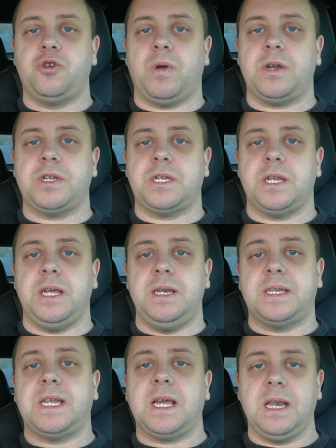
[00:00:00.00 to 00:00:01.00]
trucks in
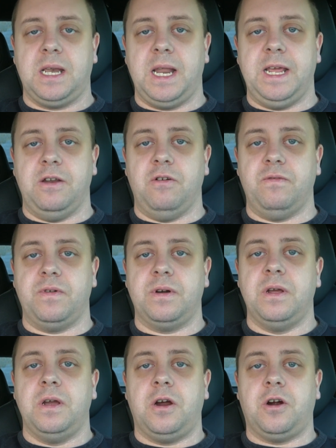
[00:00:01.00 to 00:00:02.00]
the second lane over
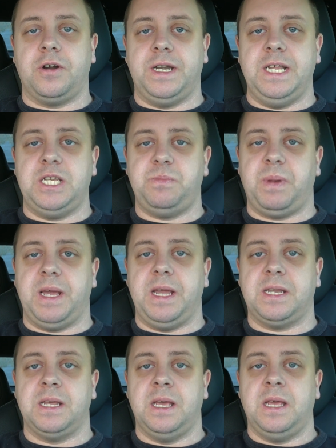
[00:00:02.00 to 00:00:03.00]
are
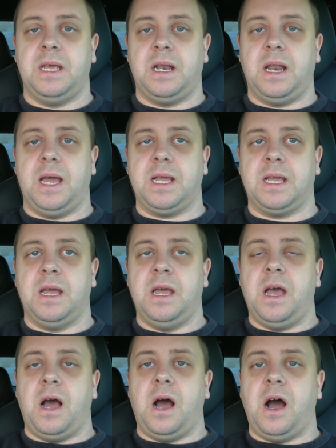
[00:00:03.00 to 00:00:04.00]
displayed like
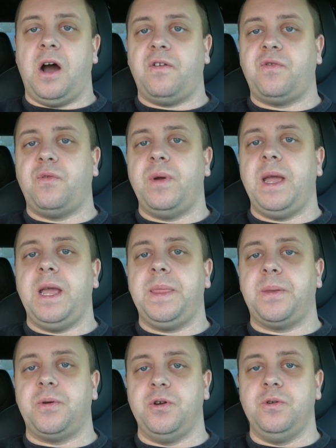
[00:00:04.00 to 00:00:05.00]
halfway
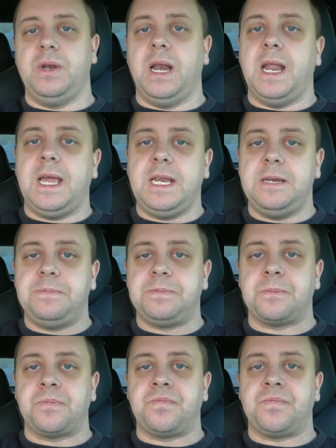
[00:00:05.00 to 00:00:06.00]
through the lane,
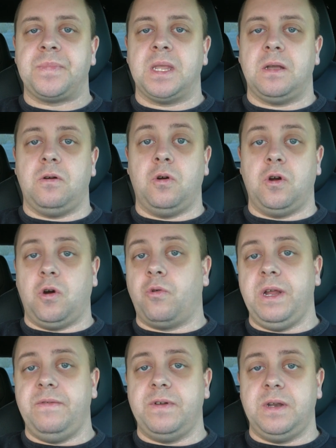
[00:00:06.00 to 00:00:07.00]

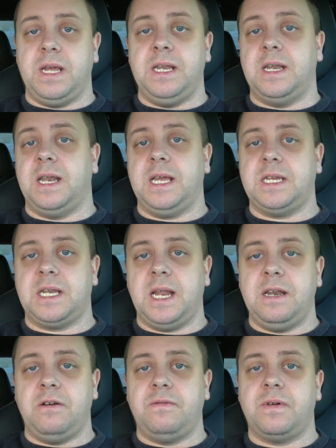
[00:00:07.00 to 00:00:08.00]
or even in the next
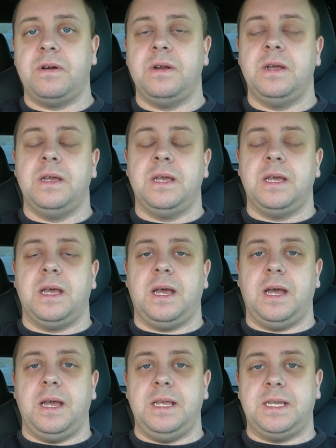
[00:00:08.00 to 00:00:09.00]
lane over,
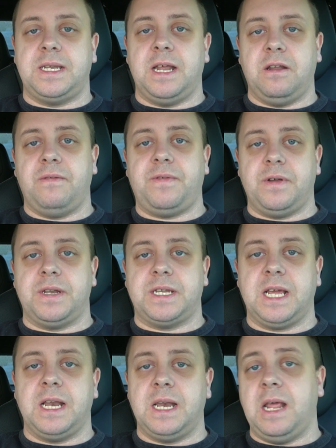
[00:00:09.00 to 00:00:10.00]
instead of on the
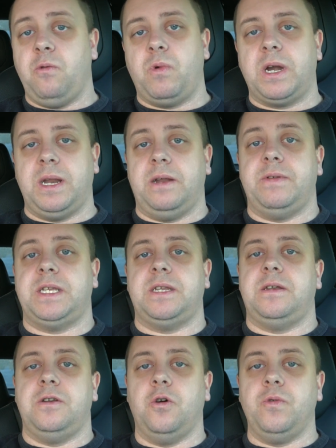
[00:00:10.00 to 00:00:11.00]
second lane where there
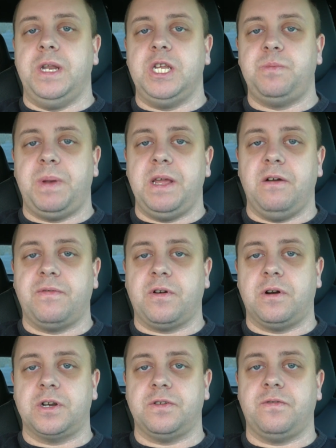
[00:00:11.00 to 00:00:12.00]
is no display of
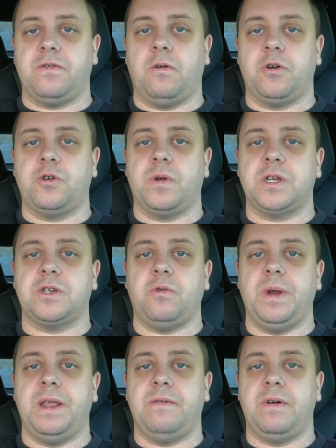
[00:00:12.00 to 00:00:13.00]
cars or trucks or
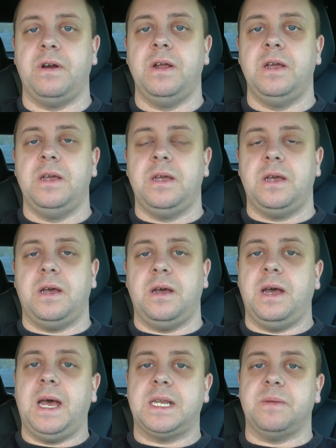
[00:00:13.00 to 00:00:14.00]
whatever
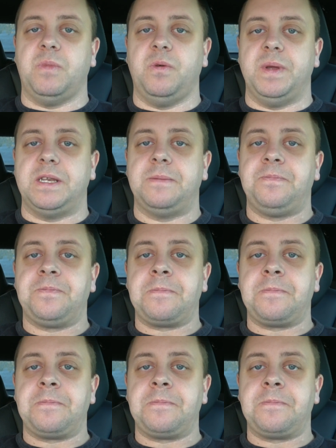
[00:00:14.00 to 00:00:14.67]
at the moment.